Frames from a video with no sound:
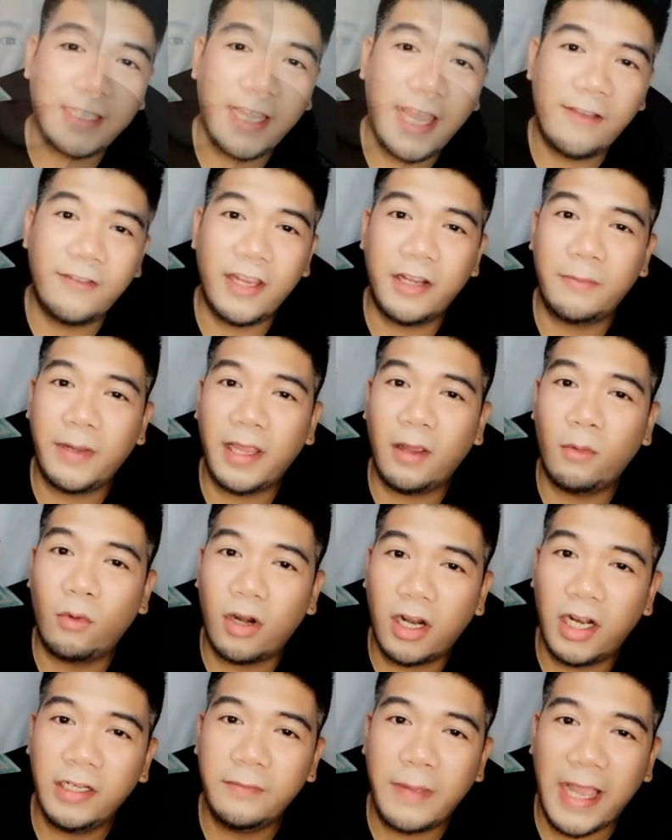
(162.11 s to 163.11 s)
I have here my
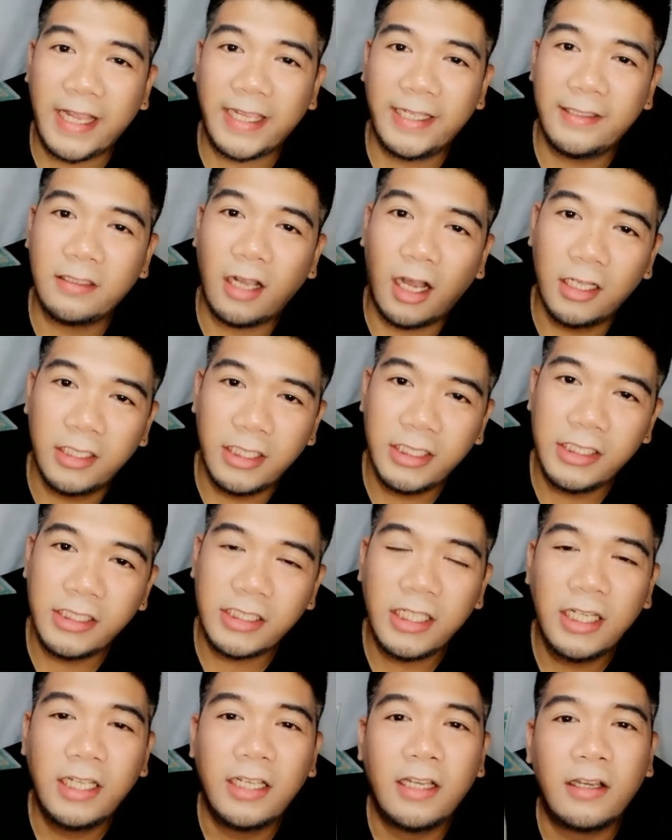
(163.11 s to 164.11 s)
award back in
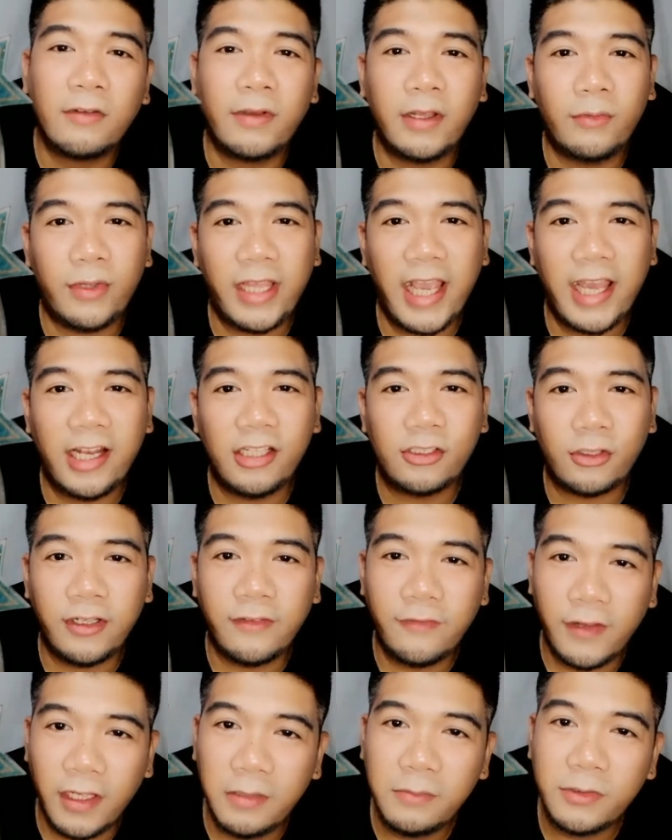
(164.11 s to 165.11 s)
college when we had a
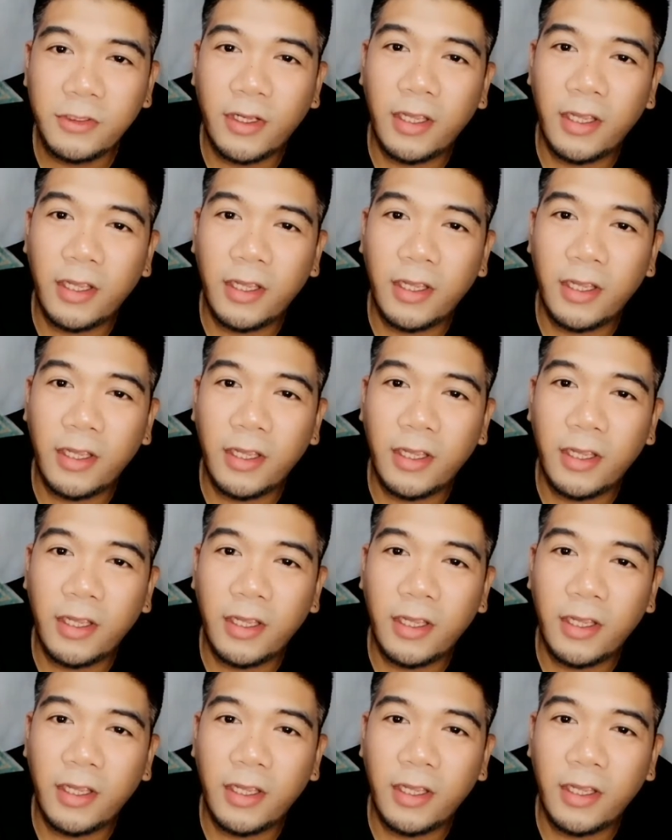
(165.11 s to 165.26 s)
short film,